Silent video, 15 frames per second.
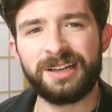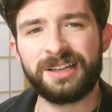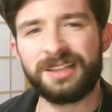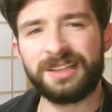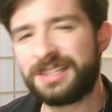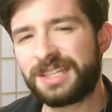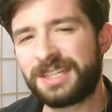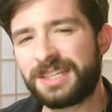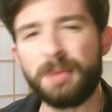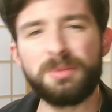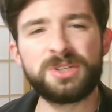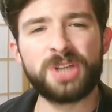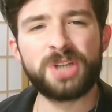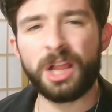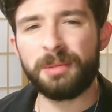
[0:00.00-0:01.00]
This game was
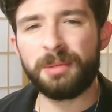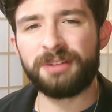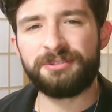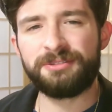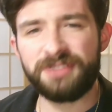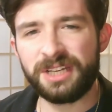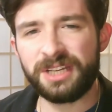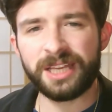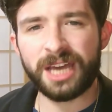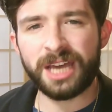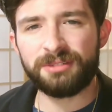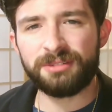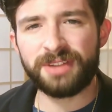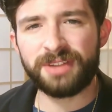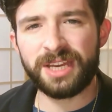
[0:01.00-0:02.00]
all about feeling
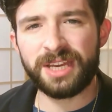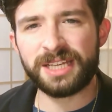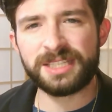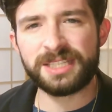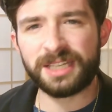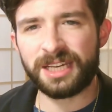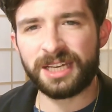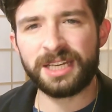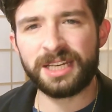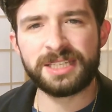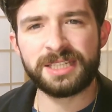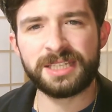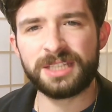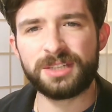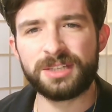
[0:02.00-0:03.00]
out Vegas and getting a
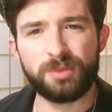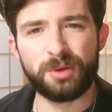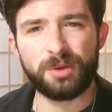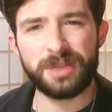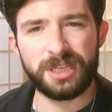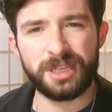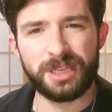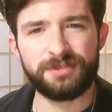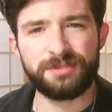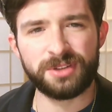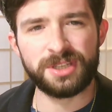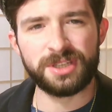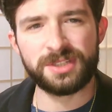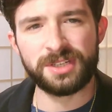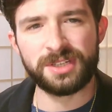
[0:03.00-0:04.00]
sense of what we need for
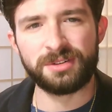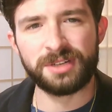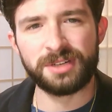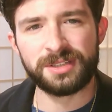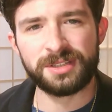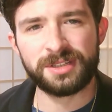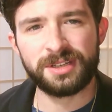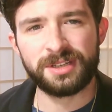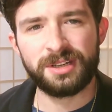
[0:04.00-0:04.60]
this series.